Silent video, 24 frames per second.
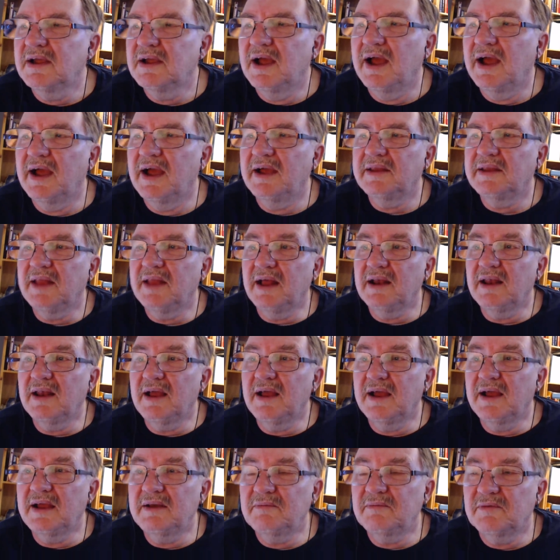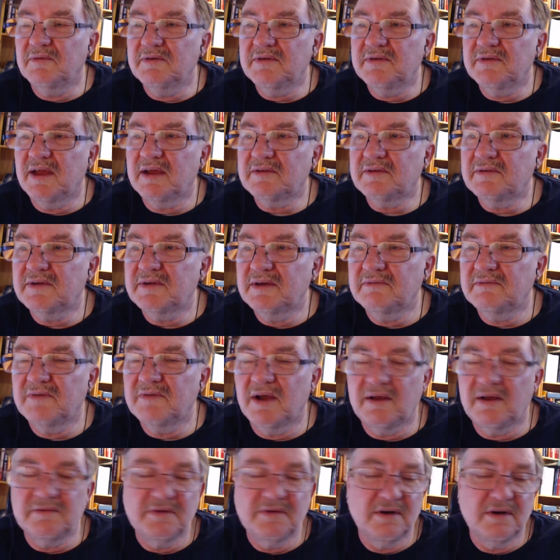And that line was actually
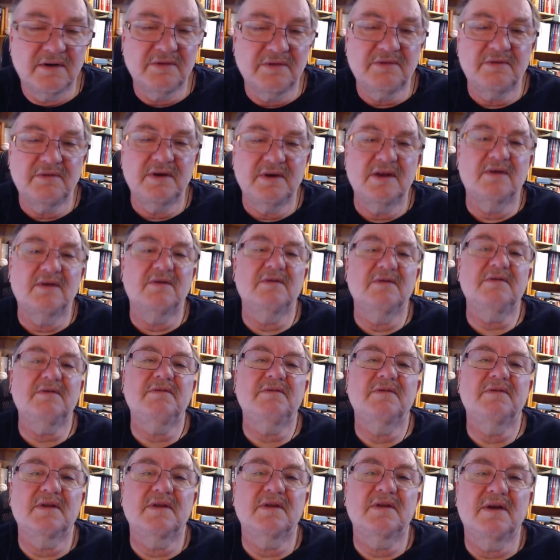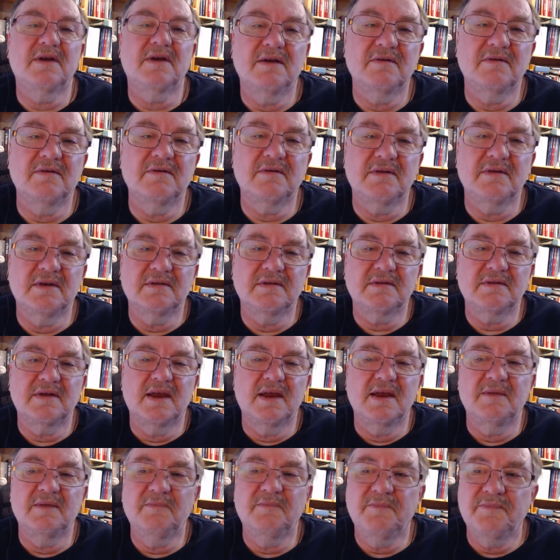involved in all three goals for the Condors in this
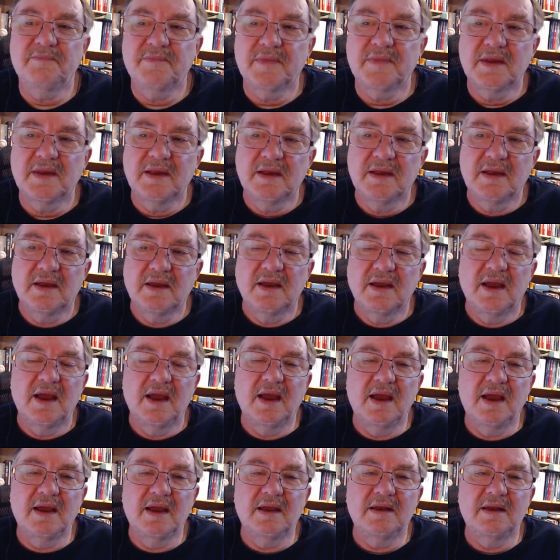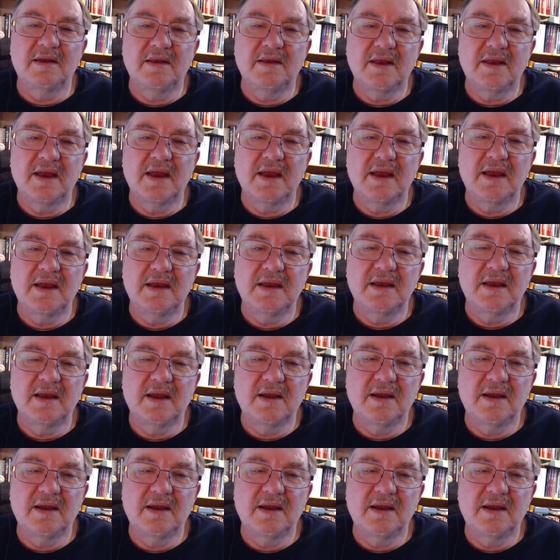game and they.